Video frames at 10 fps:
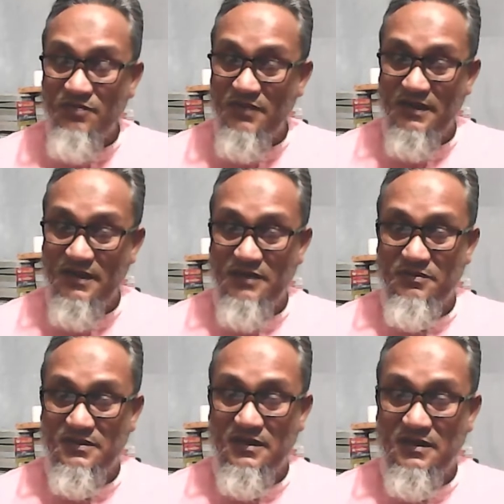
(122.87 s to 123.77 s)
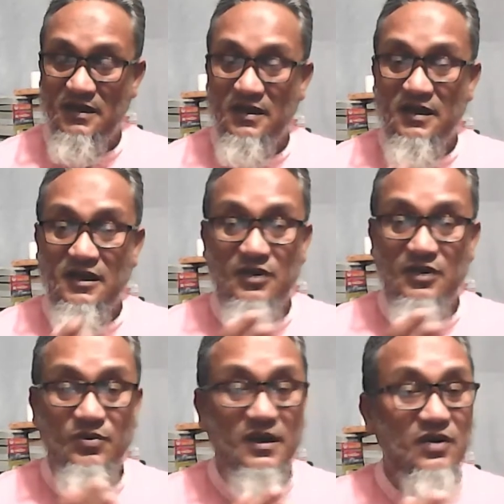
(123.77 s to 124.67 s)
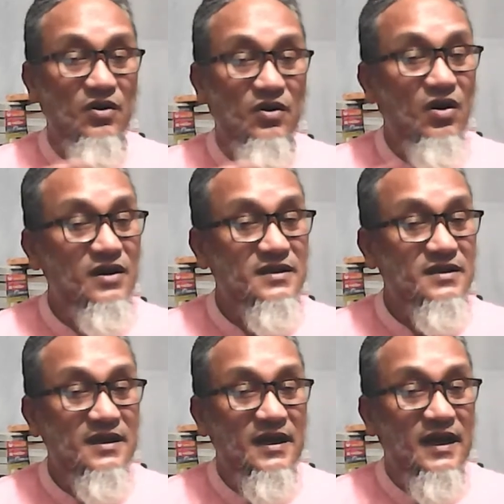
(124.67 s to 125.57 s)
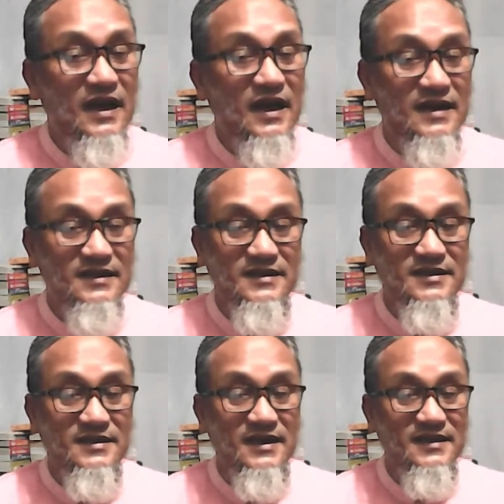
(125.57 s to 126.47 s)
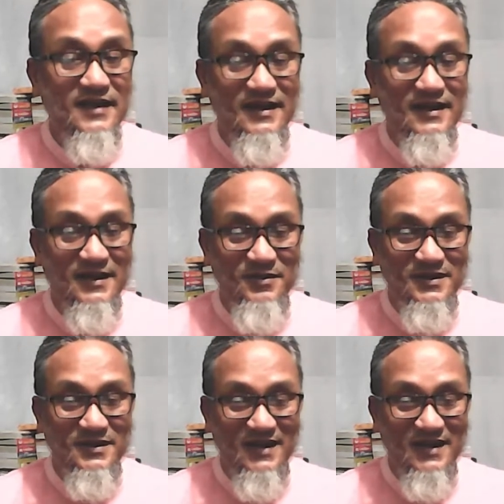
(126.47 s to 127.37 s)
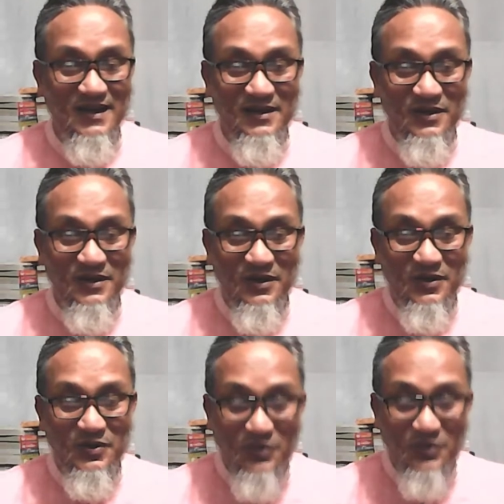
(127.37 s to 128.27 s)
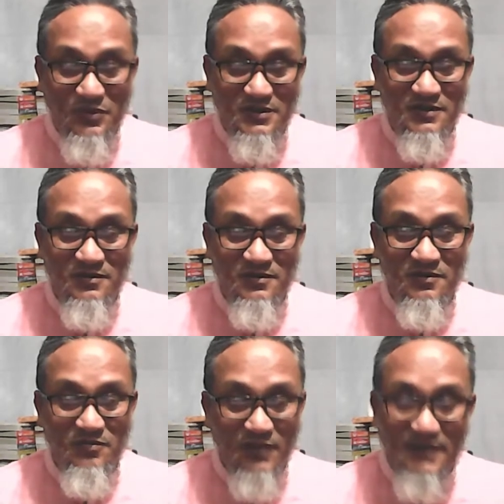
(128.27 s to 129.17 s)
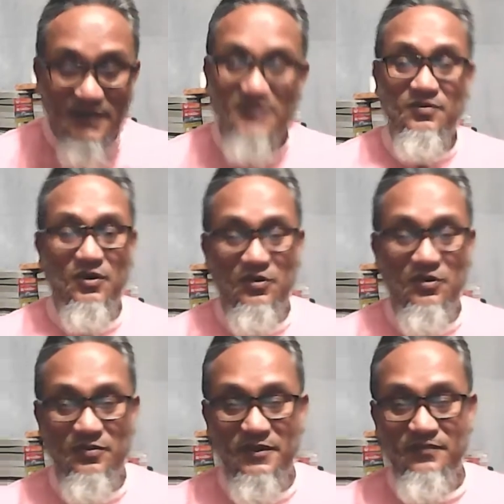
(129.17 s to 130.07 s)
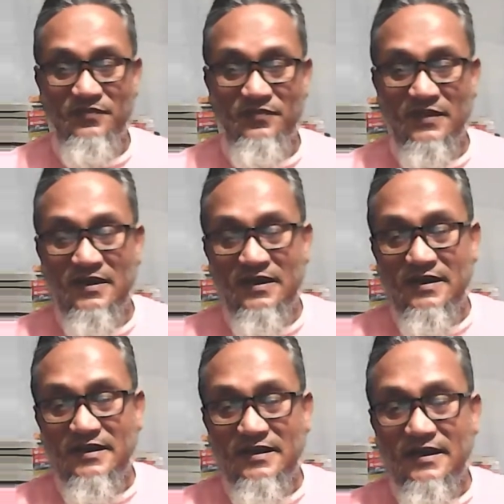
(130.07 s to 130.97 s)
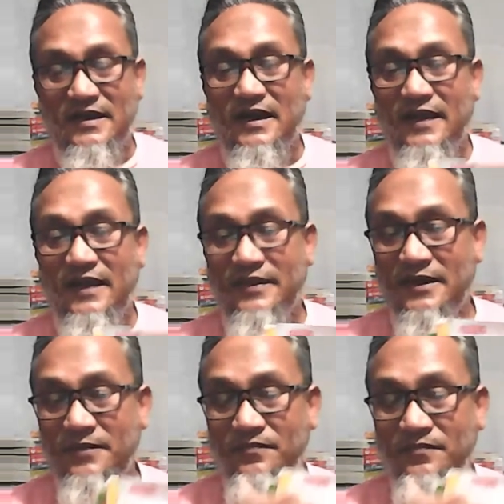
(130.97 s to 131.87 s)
language, you will not understand the grammatical rules. Please follow me. Take khata,